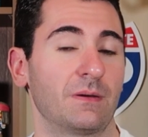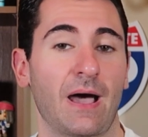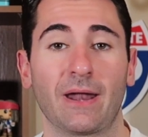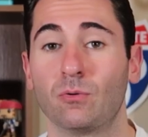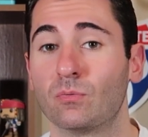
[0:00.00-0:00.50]

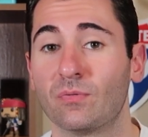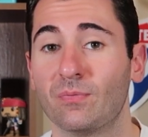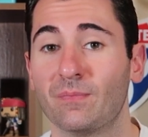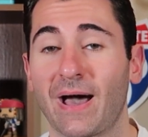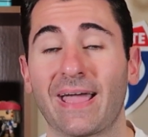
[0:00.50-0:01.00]

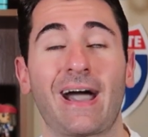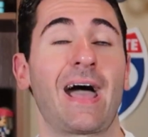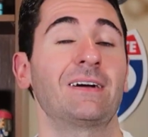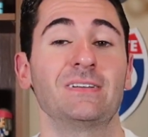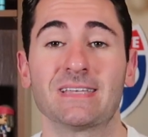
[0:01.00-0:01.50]
I
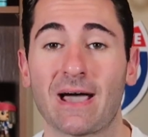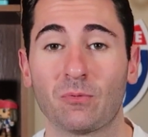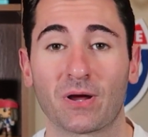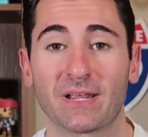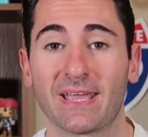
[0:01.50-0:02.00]
highly
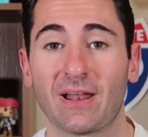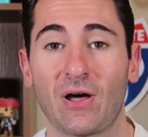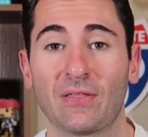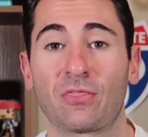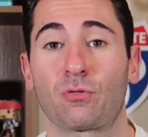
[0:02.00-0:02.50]
doubt we're gonna get
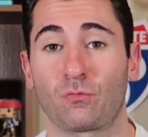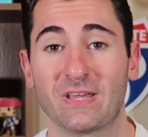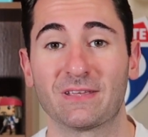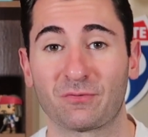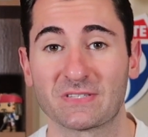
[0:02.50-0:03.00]
on
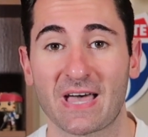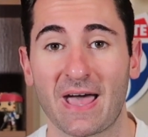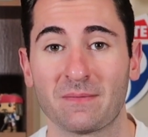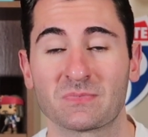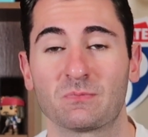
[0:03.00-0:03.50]
3 different
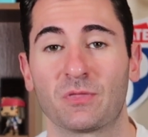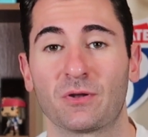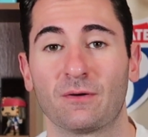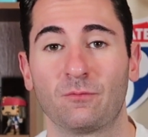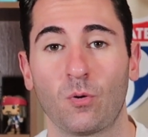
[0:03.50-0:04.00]
times
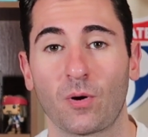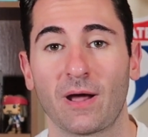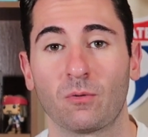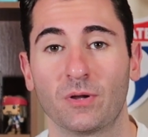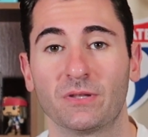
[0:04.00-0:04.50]
within our
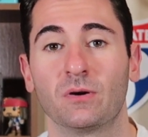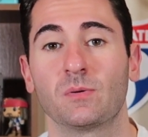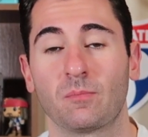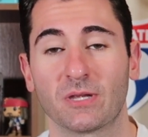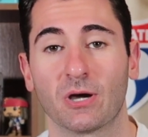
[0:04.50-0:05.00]
4-hour window
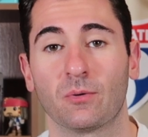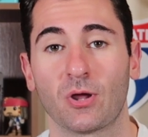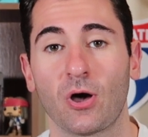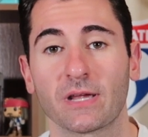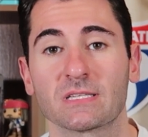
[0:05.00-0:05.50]
when we go in
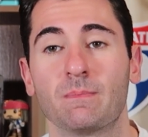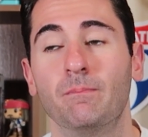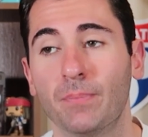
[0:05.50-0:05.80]
August,